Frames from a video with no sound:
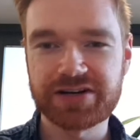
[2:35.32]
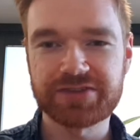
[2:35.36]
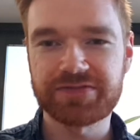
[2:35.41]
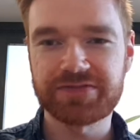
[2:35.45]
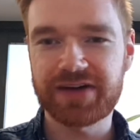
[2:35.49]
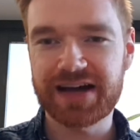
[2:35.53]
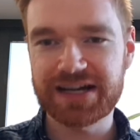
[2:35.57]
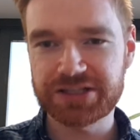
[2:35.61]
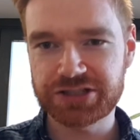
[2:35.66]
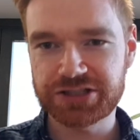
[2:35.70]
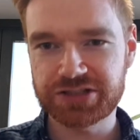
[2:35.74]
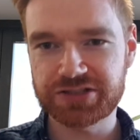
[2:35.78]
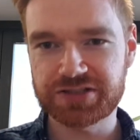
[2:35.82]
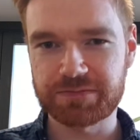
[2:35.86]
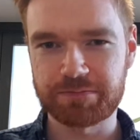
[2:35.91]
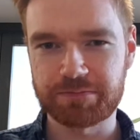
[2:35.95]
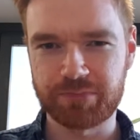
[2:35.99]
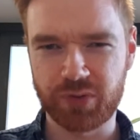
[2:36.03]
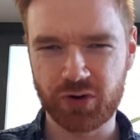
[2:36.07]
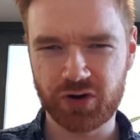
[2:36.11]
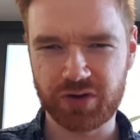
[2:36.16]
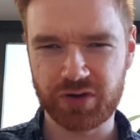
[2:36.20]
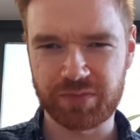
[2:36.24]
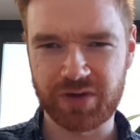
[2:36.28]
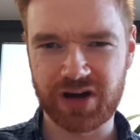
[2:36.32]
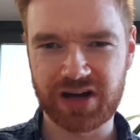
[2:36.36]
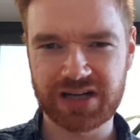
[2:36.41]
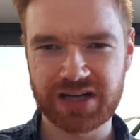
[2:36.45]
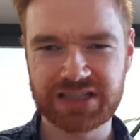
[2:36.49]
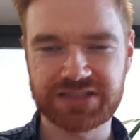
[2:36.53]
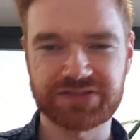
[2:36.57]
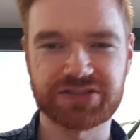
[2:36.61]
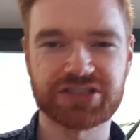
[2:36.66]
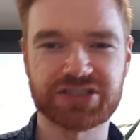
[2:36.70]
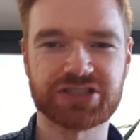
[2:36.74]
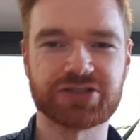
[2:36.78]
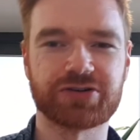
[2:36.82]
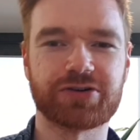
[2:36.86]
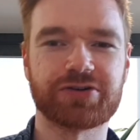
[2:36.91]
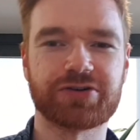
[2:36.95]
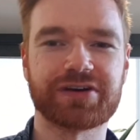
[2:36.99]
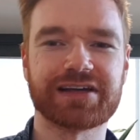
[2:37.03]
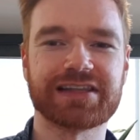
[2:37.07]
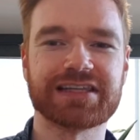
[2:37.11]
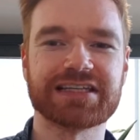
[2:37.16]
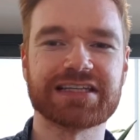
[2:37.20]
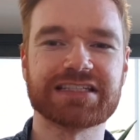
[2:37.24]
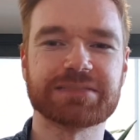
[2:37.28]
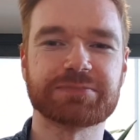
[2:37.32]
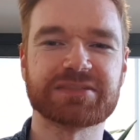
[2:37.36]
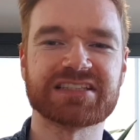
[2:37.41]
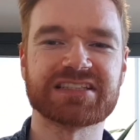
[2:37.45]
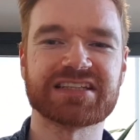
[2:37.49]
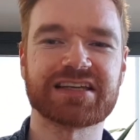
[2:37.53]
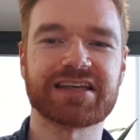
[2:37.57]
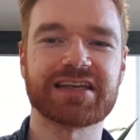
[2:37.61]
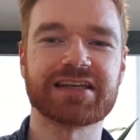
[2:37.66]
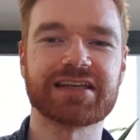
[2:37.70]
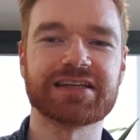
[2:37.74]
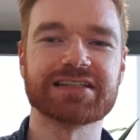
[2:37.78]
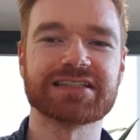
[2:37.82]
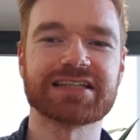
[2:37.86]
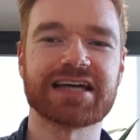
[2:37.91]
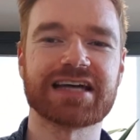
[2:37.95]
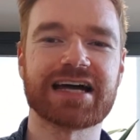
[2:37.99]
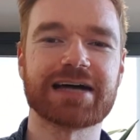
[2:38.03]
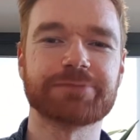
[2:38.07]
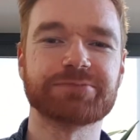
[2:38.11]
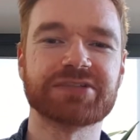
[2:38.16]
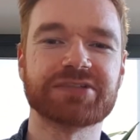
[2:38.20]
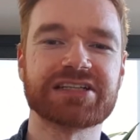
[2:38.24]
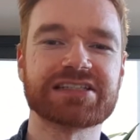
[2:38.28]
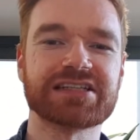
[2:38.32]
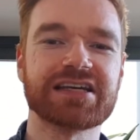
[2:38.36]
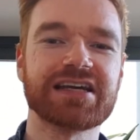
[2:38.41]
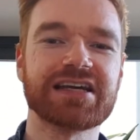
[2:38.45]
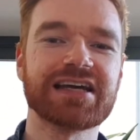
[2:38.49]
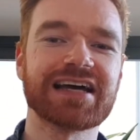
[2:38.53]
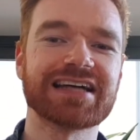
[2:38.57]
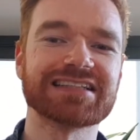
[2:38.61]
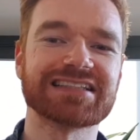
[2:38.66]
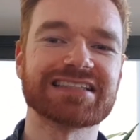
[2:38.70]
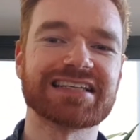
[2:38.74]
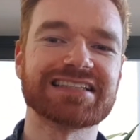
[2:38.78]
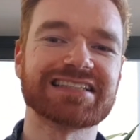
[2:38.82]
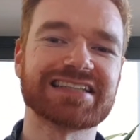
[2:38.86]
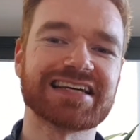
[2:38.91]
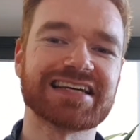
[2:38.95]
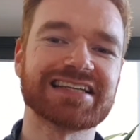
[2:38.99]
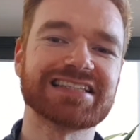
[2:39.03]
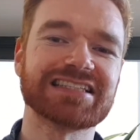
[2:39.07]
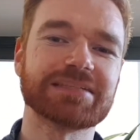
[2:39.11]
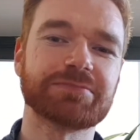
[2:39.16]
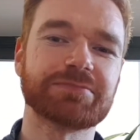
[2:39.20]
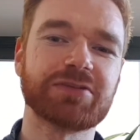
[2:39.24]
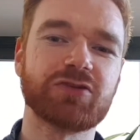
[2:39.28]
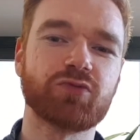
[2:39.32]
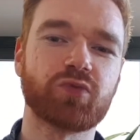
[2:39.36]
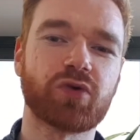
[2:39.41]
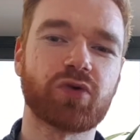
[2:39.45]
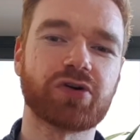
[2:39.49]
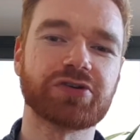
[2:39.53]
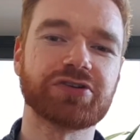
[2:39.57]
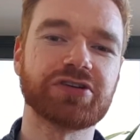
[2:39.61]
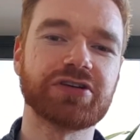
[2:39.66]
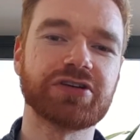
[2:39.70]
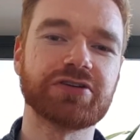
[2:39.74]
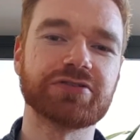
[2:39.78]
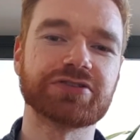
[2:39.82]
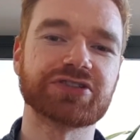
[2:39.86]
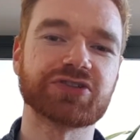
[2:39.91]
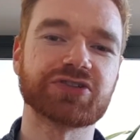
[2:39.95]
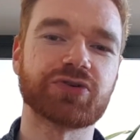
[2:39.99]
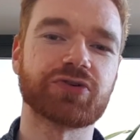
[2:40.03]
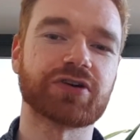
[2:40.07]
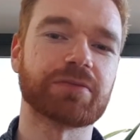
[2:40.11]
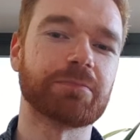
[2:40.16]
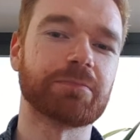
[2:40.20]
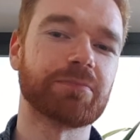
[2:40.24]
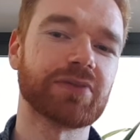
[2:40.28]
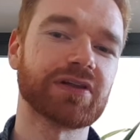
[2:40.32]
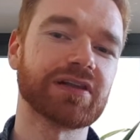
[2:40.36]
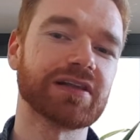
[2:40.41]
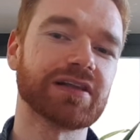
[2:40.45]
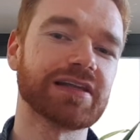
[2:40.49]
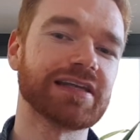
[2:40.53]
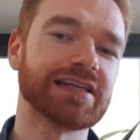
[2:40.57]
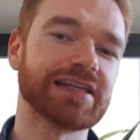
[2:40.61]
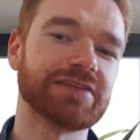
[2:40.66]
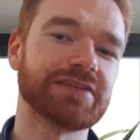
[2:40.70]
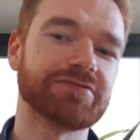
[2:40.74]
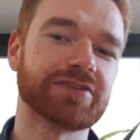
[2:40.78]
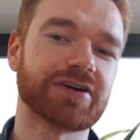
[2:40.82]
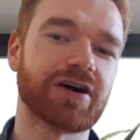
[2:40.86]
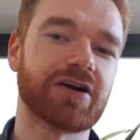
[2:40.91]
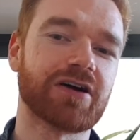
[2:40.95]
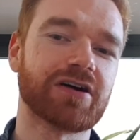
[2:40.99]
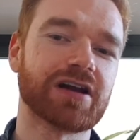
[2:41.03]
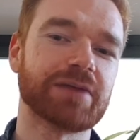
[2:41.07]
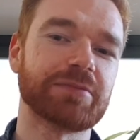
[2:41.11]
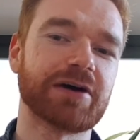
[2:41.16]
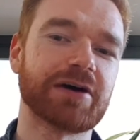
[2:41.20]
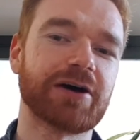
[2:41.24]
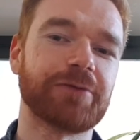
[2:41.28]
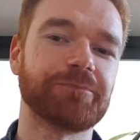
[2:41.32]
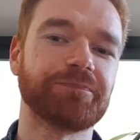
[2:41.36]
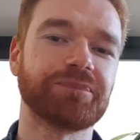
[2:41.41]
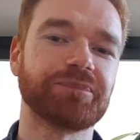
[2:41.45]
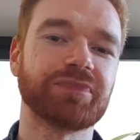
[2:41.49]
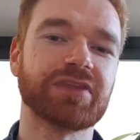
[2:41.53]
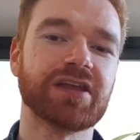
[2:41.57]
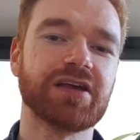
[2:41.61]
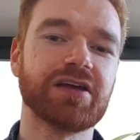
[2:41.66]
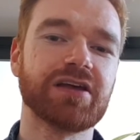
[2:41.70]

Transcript: advise using bookmarks for storing these particular tabs, as they tend to be one use or completely forgotten about.